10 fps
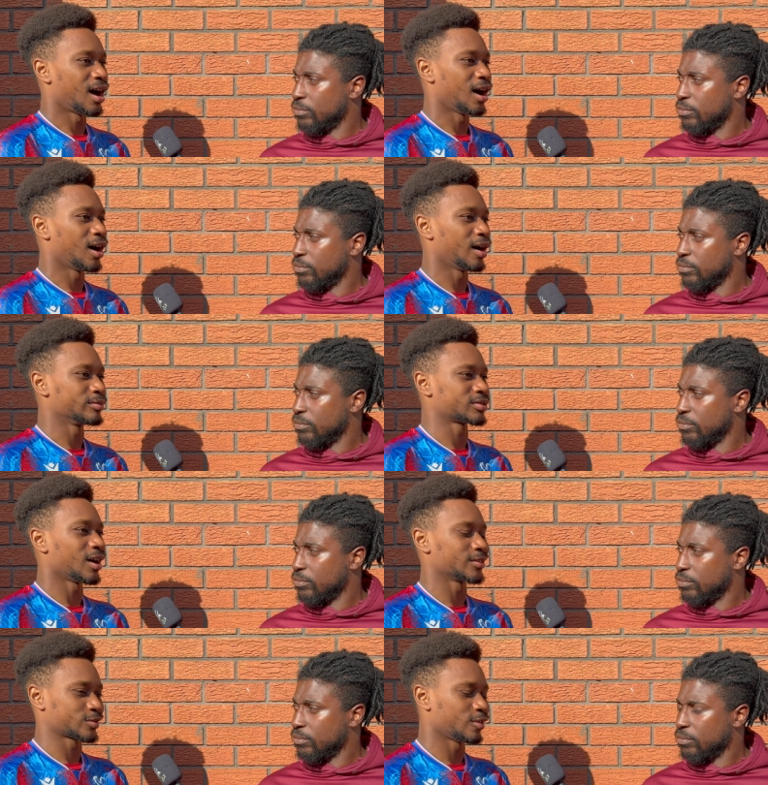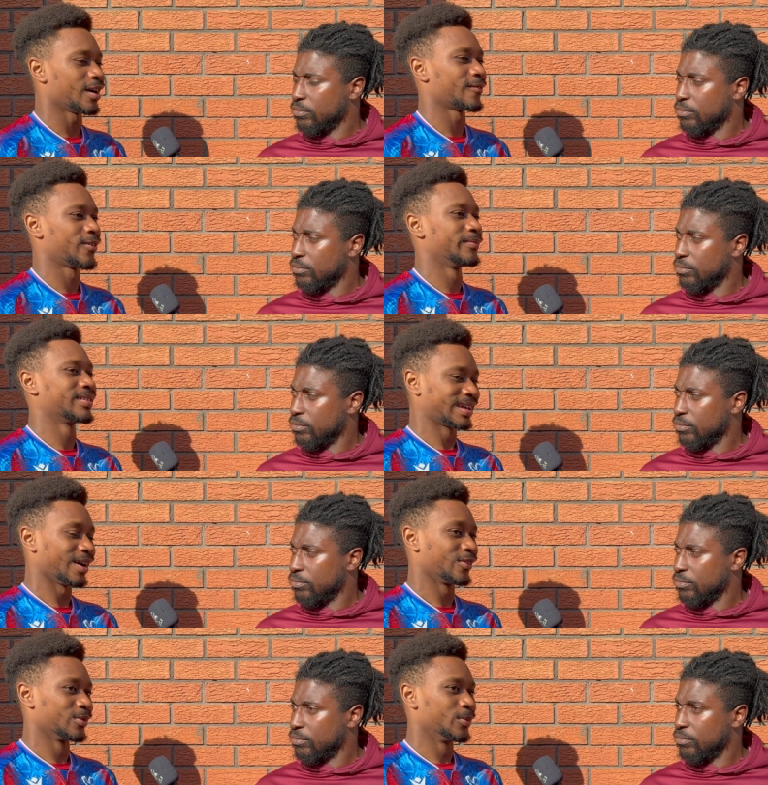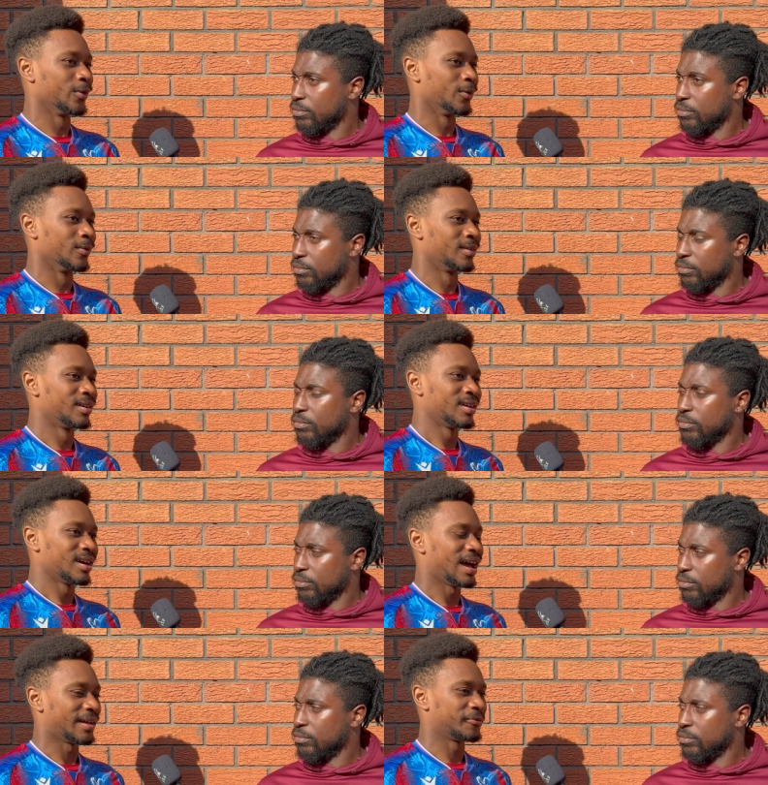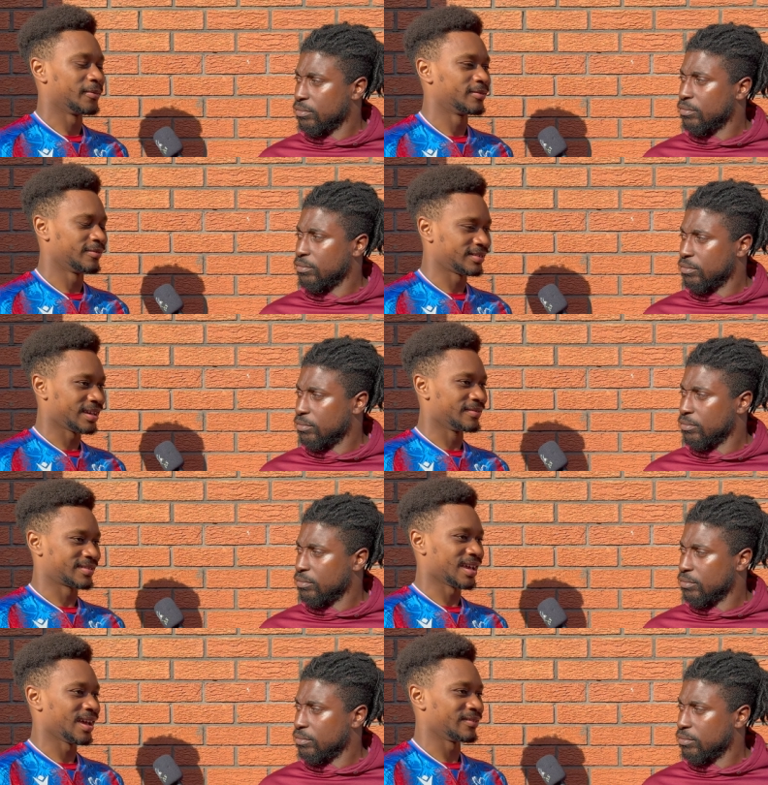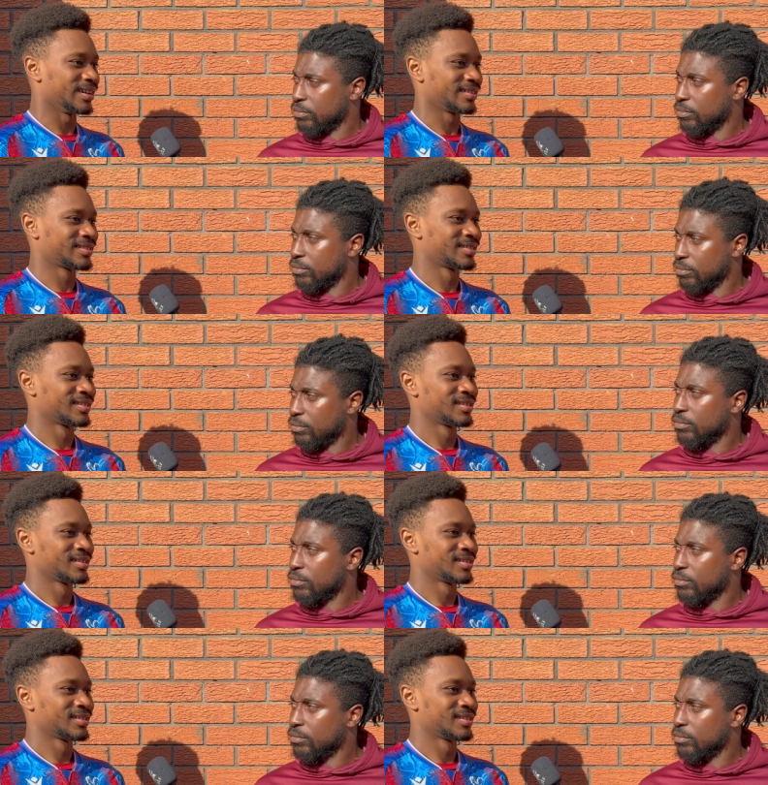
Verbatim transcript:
Speaker 1: I was crying for him to get on the ball, and for him to receive the service,